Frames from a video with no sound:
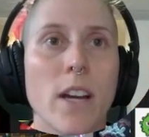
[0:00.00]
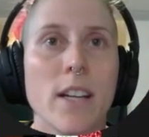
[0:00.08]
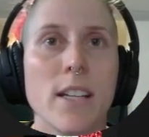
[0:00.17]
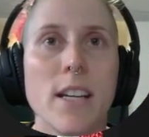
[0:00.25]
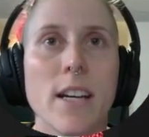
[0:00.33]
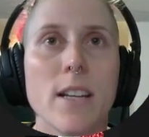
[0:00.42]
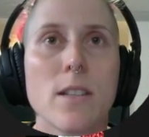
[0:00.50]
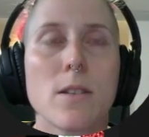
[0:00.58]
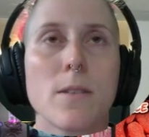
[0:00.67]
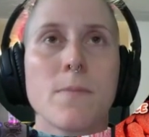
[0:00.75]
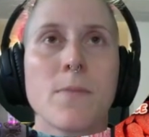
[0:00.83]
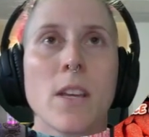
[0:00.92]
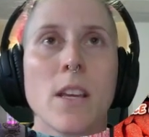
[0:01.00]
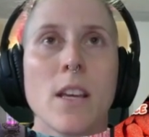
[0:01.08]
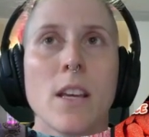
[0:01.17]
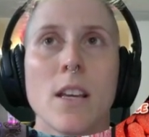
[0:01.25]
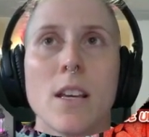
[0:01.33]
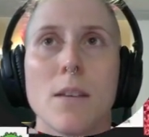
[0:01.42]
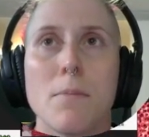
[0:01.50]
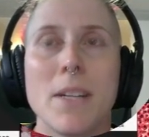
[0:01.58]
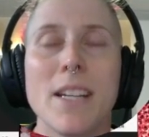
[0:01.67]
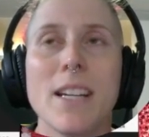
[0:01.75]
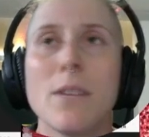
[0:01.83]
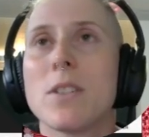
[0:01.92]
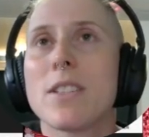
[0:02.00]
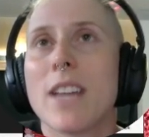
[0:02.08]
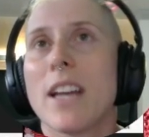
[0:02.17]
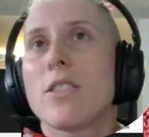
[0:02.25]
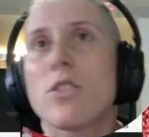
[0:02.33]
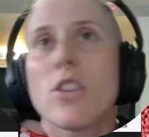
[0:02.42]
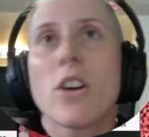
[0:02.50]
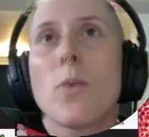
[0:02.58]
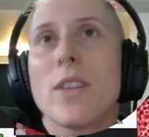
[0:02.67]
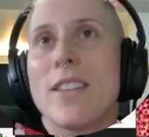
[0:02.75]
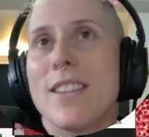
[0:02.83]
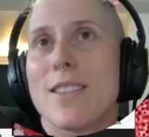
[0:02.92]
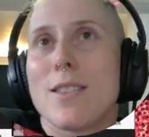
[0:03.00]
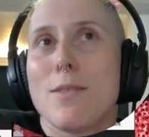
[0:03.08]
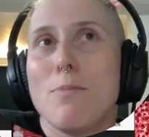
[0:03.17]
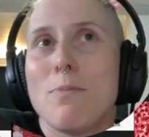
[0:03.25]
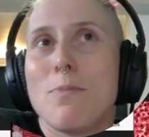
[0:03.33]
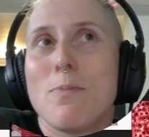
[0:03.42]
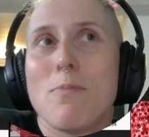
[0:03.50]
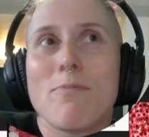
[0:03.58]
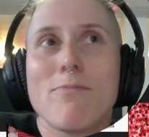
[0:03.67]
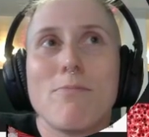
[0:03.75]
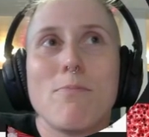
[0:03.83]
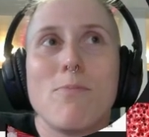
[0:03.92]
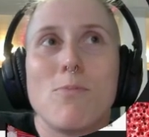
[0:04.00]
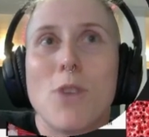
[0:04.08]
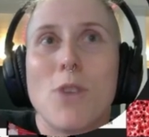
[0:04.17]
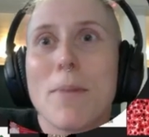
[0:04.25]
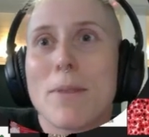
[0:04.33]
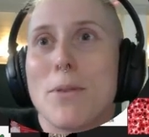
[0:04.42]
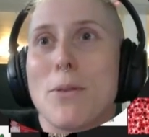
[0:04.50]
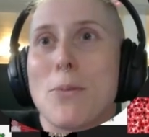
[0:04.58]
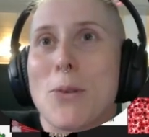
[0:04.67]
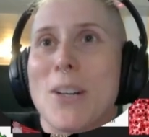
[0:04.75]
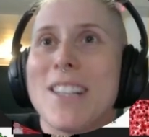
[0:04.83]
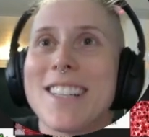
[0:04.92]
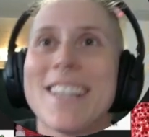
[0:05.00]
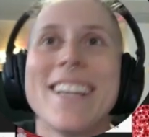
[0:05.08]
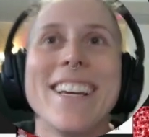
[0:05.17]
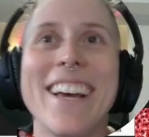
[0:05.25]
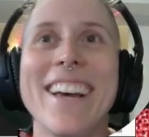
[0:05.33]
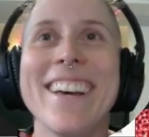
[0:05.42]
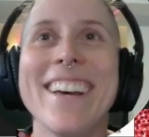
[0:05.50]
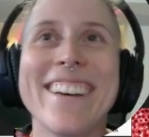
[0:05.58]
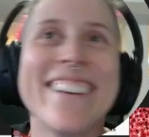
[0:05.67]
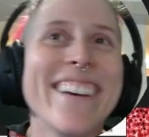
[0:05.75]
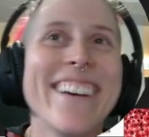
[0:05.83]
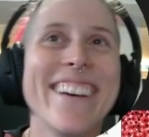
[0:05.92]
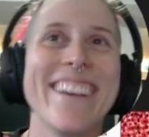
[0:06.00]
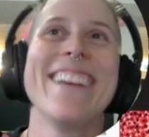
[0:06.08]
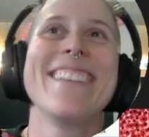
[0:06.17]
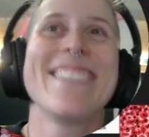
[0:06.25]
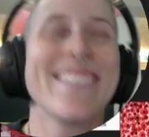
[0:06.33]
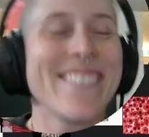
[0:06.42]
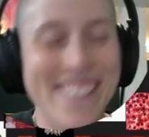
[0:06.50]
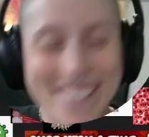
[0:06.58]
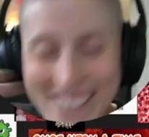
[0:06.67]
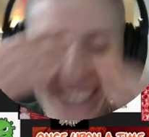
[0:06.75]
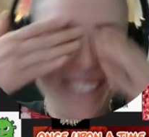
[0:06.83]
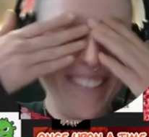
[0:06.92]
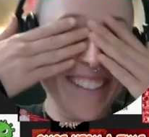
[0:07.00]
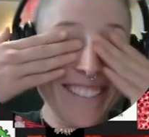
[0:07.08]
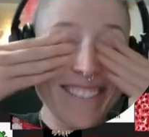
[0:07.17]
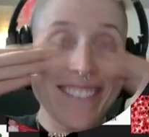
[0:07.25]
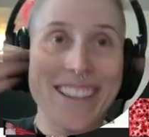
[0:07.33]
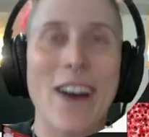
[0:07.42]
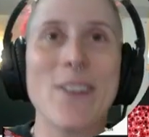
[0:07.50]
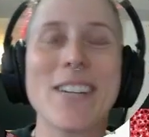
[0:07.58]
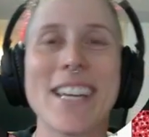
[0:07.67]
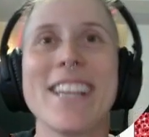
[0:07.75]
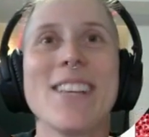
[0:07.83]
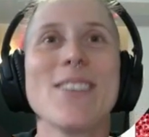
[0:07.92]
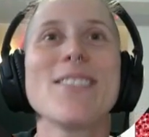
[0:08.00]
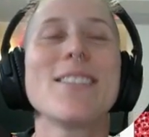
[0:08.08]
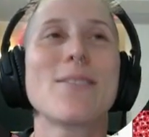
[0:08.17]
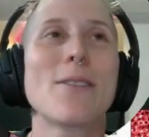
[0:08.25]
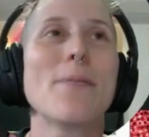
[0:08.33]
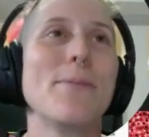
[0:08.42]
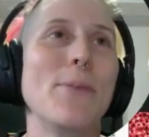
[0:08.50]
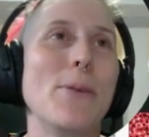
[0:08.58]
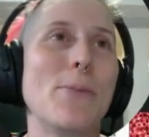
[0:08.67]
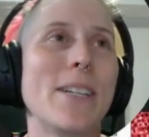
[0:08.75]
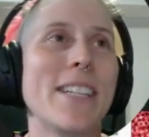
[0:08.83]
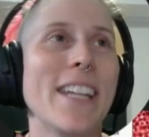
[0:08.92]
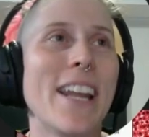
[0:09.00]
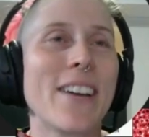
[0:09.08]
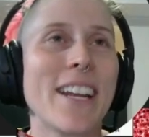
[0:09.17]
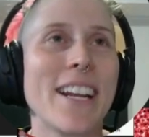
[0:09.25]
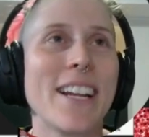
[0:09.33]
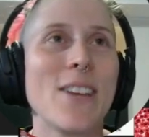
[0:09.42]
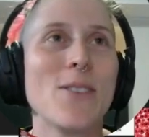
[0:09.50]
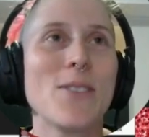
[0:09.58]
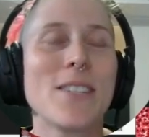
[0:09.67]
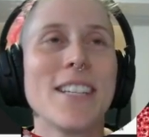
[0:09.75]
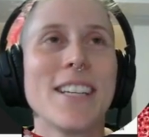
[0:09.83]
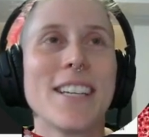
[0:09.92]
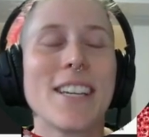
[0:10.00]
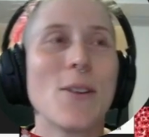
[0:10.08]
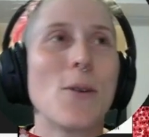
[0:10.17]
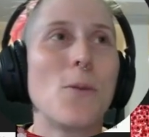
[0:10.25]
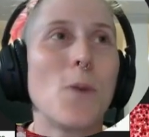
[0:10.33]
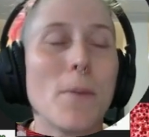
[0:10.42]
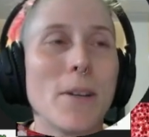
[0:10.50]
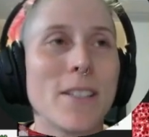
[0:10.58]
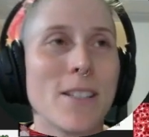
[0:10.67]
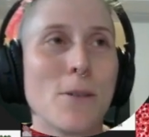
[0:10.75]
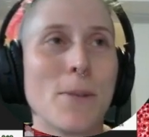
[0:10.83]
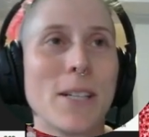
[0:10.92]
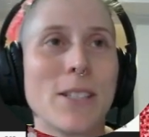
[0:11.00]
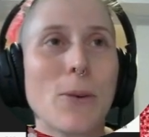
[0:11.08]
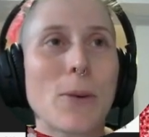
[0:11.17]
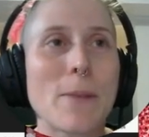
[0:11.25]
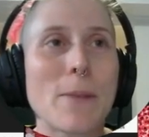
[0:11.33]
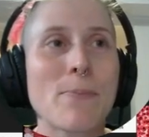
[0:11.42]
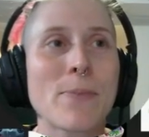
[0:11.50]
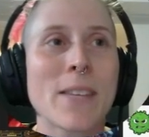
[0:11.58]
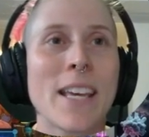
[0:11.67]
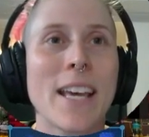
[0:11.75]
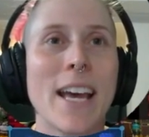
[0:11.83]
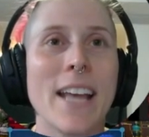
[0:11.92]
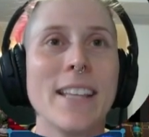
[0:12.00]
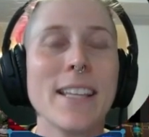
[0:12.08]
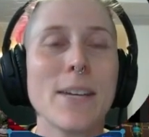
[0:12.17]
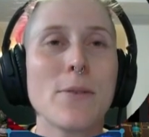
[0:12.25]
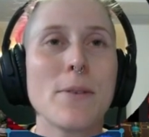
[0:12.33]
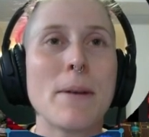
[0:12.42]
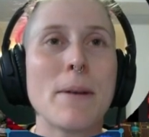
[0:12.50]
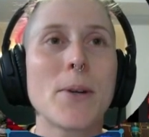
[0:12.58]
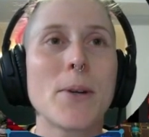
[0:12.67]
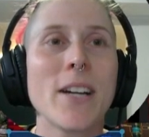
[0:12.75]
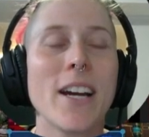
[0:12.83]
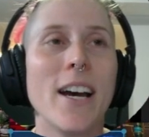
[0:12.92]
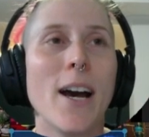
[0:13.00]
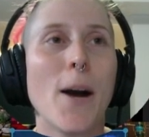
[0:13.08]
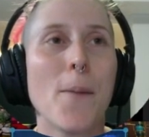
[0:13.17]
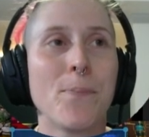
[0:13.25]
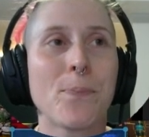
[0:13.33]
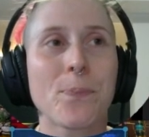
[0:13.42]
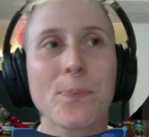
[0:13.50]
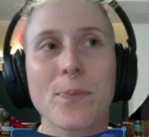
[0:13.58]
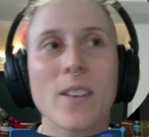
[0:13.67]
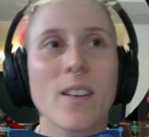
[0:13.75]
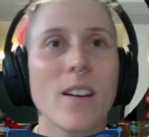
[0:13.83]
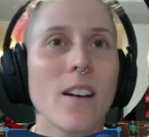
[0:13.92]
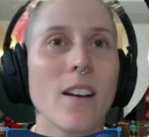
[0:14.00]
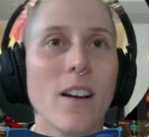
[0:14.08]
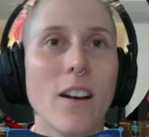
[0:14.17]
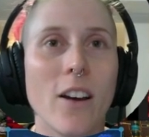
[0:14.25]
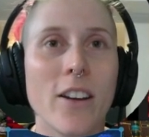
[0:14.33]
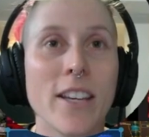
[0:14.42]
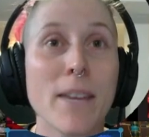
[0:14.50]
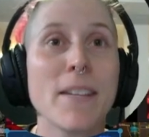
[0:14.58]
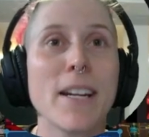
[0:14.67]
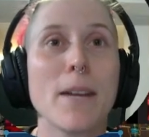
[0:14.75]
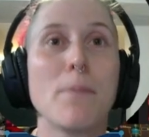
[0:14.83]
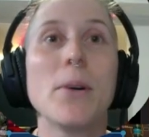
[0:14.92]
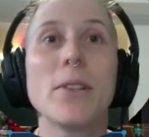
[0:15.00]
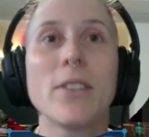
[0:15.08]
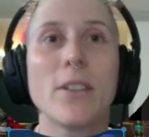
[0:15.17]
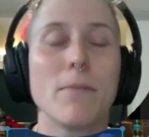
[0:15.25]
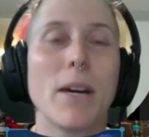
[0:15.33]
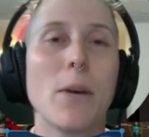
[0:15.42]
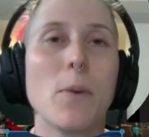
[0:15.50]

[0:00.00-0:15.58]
ideas. But then I was kind of stuck with this robot blueprint. And so I was like, how can I use this robot blueprint, and how can I use, a robot into my story? And then I remember a game that I put on my